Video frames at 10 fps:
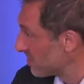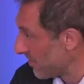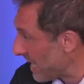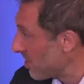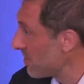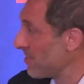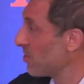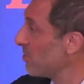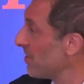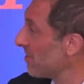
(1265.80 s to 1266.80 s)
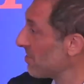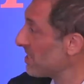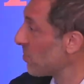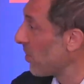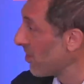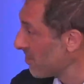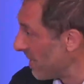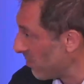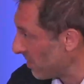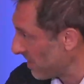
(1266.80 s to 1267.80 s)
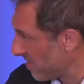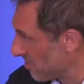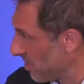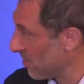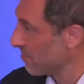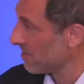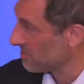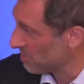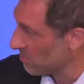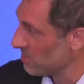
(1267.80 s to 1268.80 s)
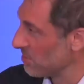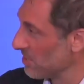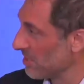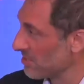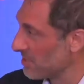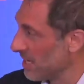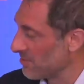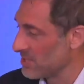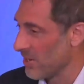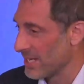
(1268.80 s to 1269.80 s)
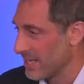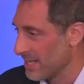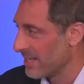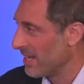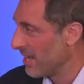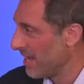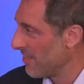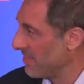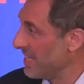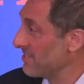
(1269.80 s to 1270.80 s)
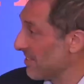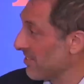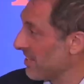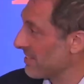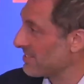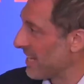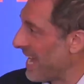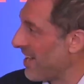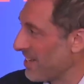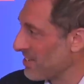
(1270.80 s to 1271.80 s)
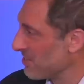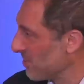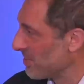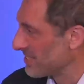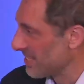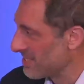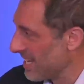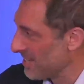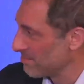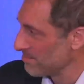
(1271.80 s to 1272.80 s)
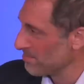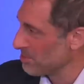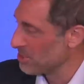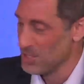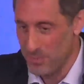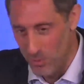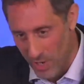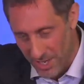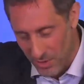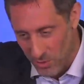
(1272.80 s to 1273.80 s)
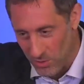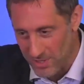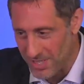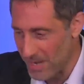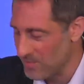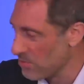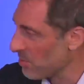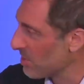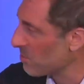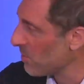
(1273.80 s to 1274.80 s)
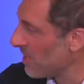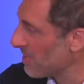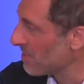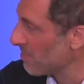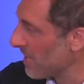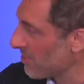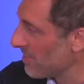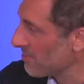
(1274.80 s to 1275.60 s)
you don't even need to worry about what they've got because you can do it yourself. So I think these are the things that AI can do, and as I say, should just be working all the time for you quietly in the background.